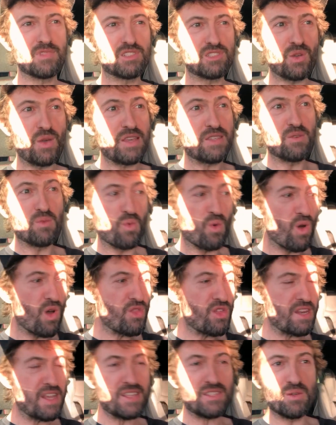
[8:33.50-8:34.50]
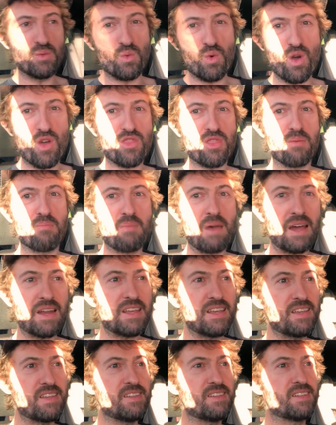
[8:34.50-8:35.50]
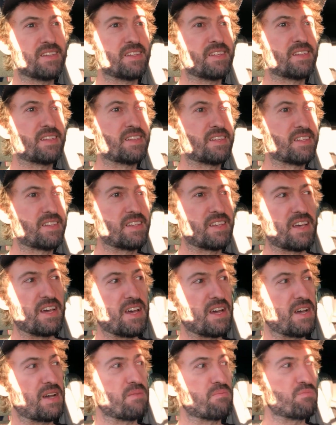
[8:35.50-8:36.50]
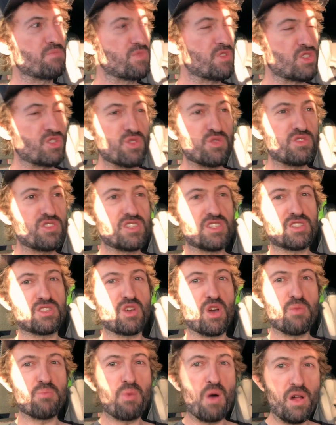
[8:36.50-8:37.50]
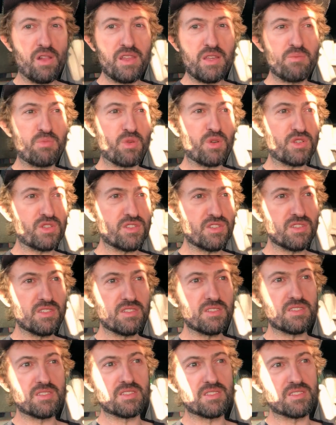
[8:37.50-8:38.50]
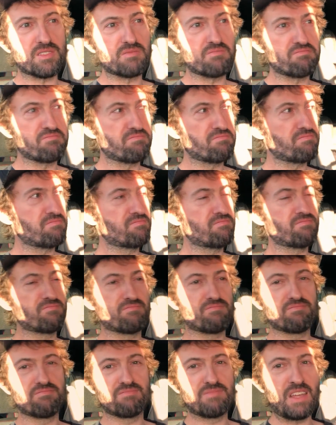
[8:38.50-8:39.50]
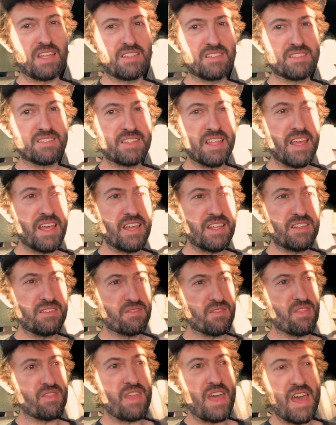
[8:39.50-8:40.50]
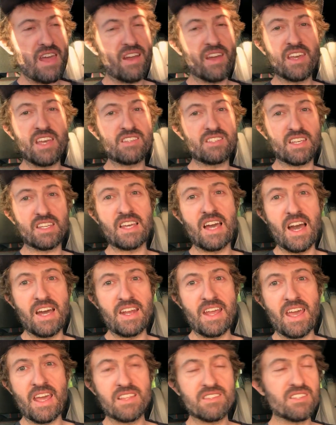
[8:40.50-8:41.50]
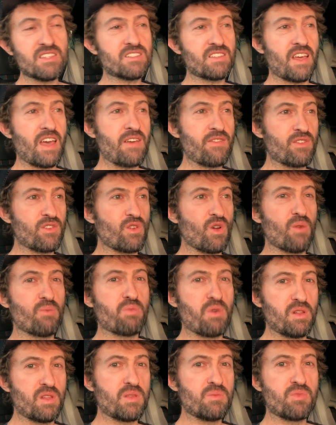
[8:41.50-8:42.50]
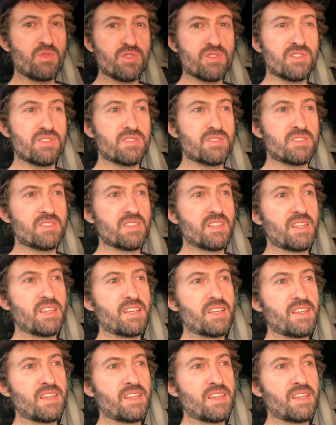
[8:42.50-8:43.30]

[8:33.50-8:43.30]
So is it worth it? Is it worth the money? Should you just go poly bushes instead? That I guess I can't answer because I haven't got poly bushes